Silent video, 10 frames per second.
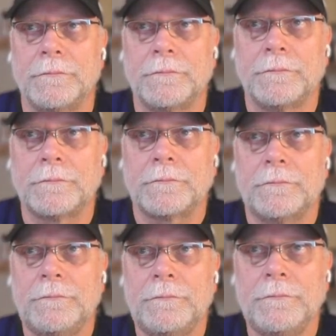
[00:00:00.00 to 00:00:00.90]

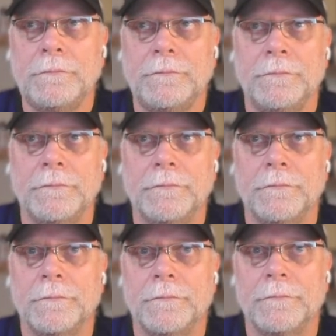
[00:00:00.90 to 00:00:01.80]

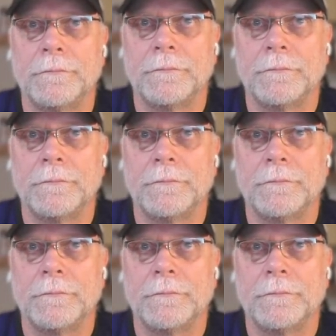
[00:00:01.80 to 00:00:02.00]
No words are spoken by the person on screen.